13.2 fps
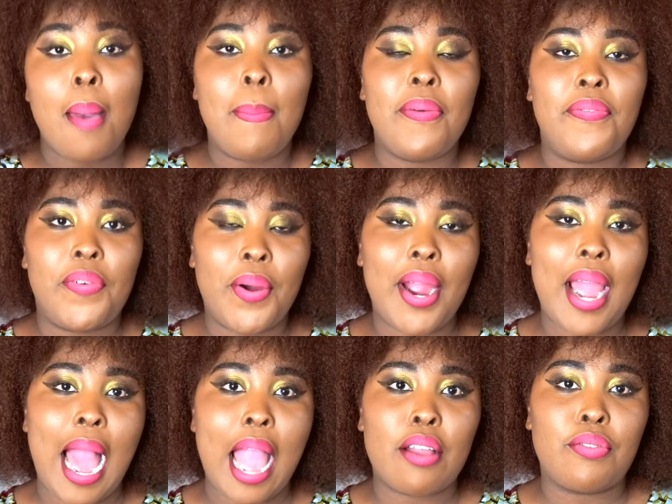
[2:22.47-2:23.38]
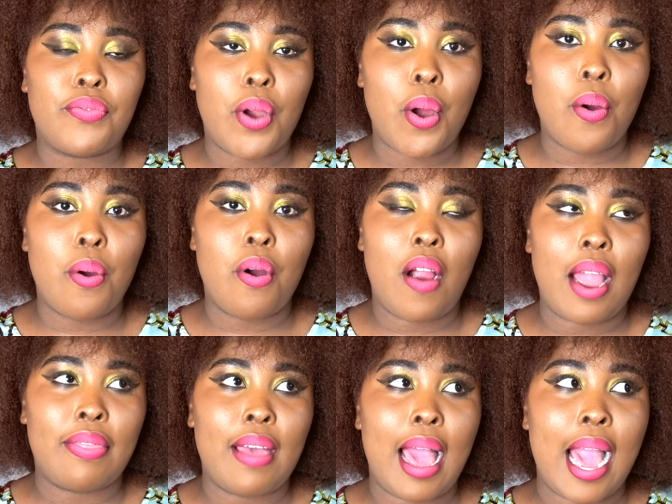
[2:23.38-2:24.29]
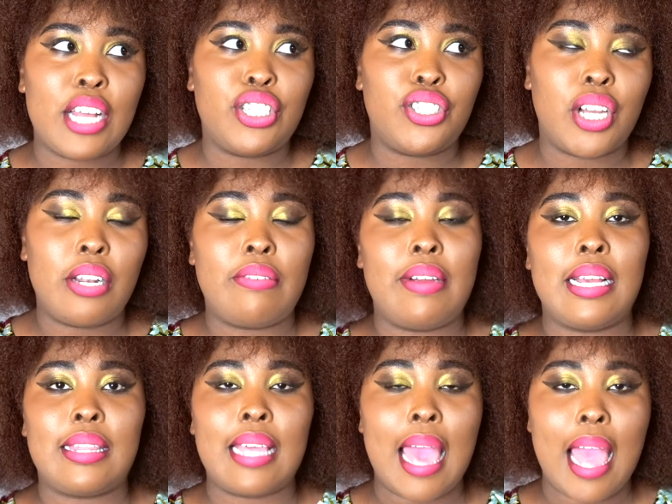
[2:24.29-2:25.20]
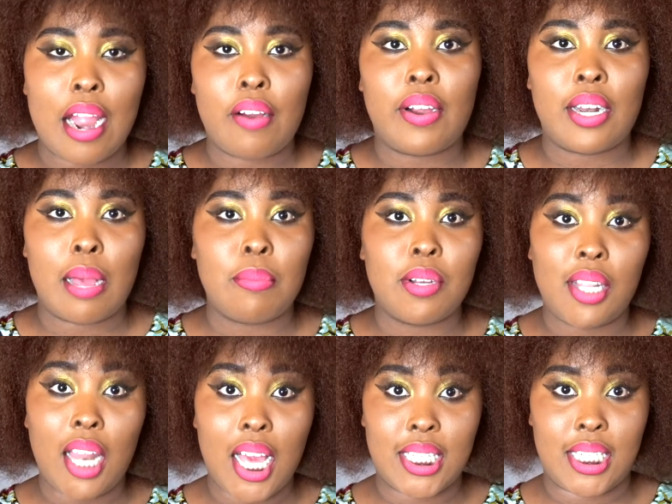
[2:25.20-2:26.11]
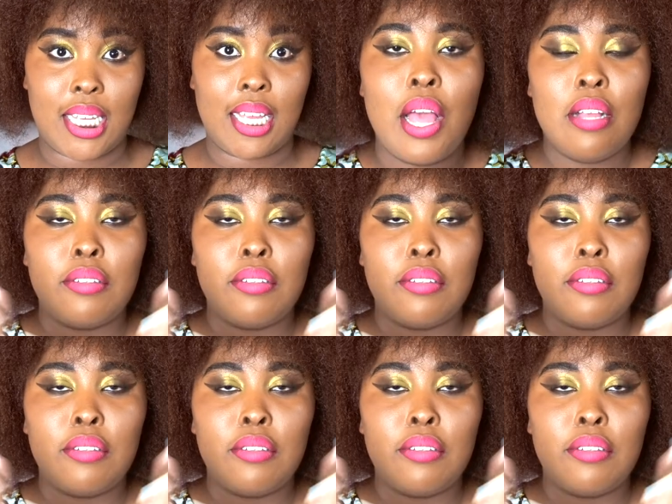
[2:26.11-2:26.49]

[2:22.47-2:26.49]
before I grow or that I generate the Ekranamu closet.